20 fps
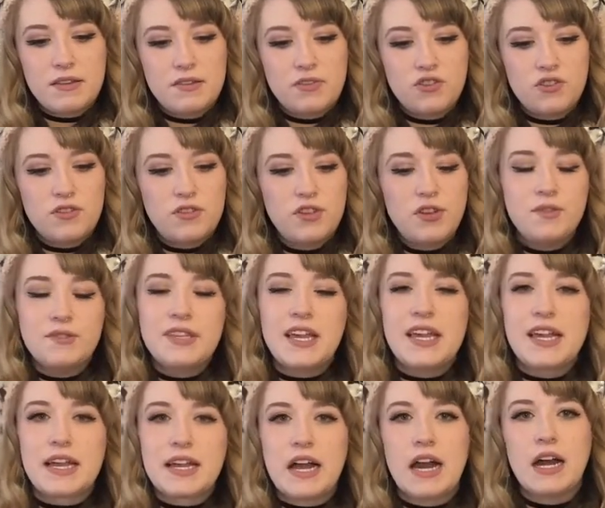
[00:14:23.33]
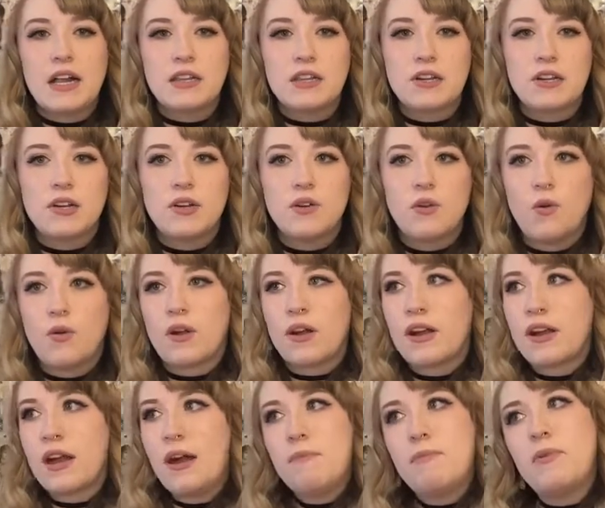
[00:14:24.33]
choosing a color or a
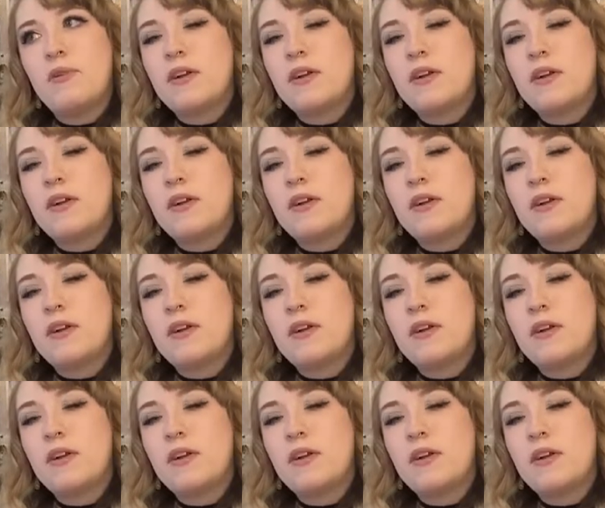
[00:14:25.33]
couple